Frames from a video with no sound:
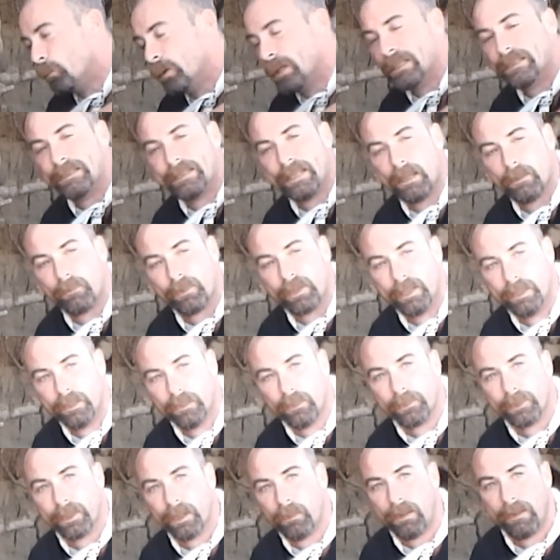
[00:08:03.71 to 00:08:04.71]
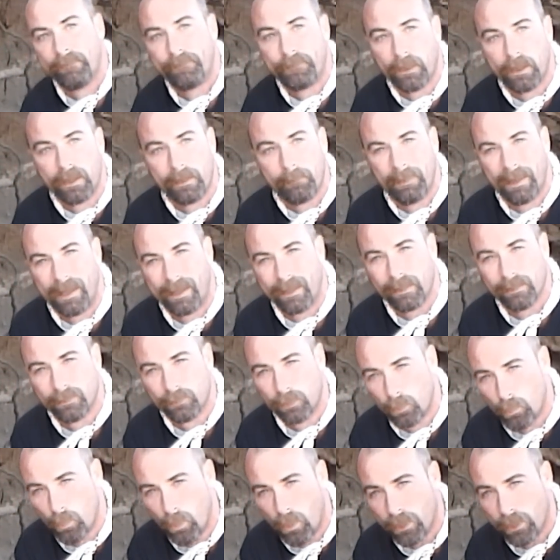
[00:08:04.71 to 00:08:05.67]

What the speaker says: went downhill. Now I've thought about a little